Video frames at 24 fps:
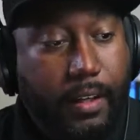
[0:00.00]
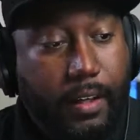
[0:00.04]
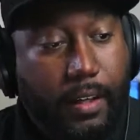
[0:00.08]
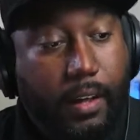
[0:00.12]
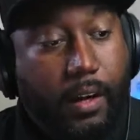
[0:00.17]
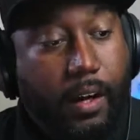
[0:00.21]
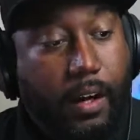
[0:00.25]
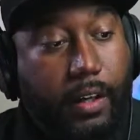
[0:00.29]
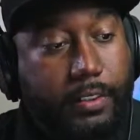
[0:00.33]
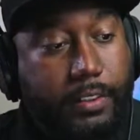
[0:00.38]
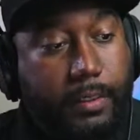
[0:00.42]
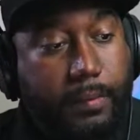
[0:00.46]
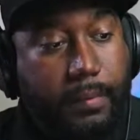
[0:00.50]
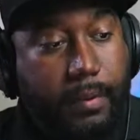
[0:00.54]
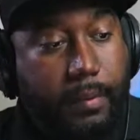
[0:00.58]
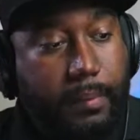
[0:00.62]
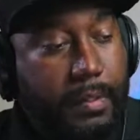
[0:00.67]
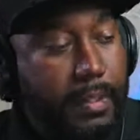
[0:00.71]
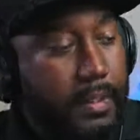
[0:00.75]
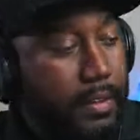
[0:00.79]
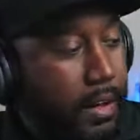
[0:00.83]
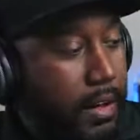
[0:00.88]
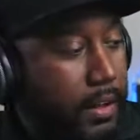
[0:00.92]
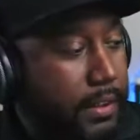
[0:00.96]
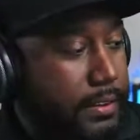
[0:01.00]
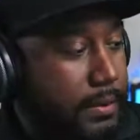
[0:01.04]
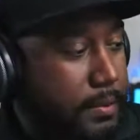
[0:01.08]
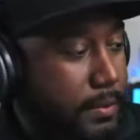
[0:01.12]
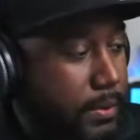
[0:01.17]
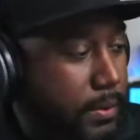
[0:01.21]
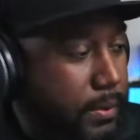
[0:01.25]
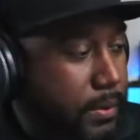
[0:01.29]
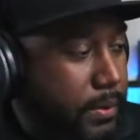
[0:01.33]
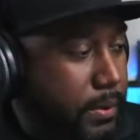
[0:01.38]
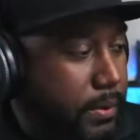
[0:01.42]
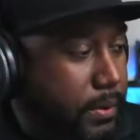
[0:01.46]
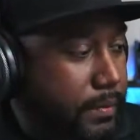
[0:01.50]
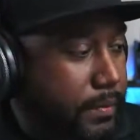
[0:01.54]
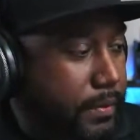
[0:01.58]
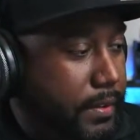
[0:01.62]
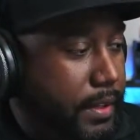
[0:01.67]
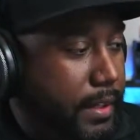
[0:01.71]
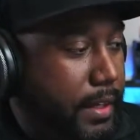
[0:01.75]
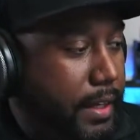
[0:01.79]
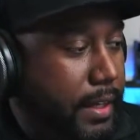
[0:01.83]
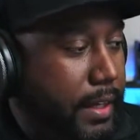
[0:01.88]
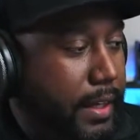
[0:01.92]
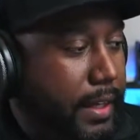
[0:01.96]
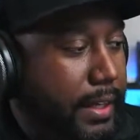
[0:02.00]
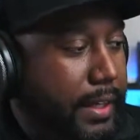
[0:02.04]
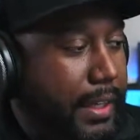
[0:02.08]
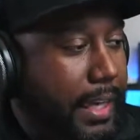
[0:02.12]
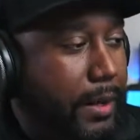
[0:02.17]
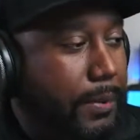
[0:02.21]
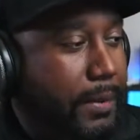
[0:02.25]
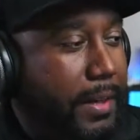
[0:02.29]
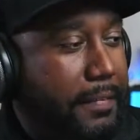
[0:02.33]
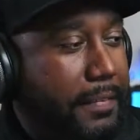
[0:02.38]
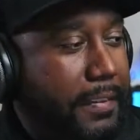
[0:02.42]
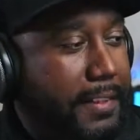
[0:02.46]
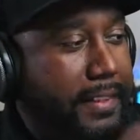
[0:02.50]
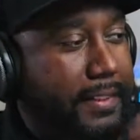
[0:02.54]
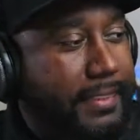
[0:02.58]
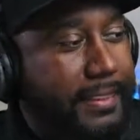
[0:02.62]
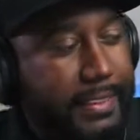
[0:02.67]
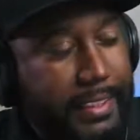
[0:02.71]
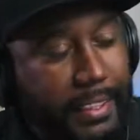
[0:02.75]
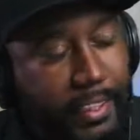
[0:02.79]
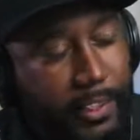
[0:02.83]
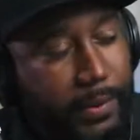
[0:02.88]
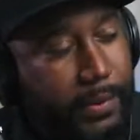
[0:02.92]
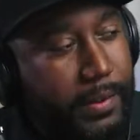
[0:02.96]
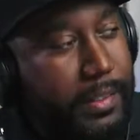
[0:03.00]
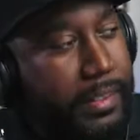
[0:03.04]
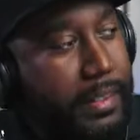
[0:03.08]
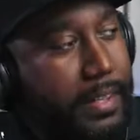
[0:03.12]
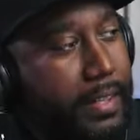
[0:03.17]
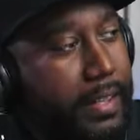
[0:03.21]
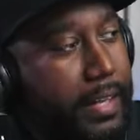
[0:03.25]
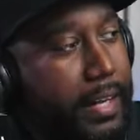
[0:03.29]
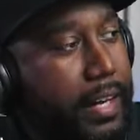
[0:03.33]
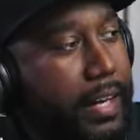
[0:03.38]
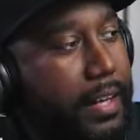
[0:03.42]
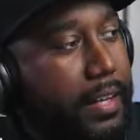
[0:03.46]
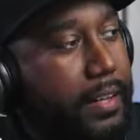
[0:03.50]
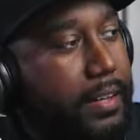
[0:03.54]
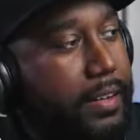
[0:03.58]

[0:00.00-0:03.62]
Awesome. I mean, awesome. Cool. Yeah, we have a casino in there now.